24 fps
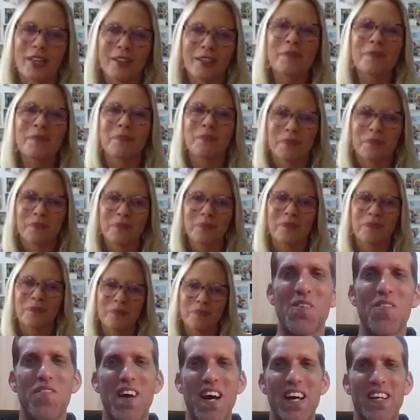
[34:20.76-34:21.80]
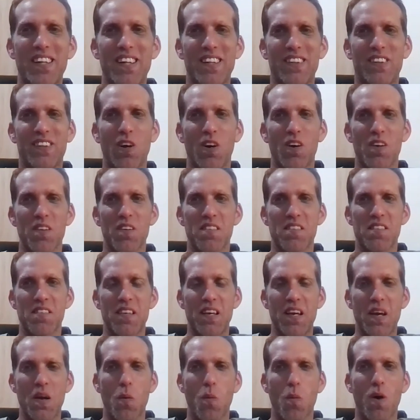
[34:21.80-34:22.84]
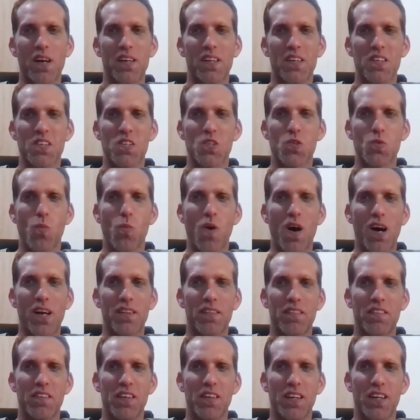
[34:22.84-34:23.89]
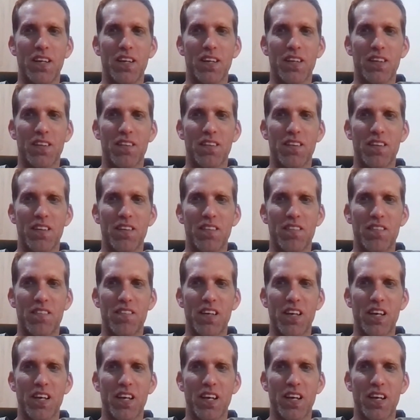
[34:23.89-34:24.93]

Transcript: Mhm. So, final thoughts. What is one thing that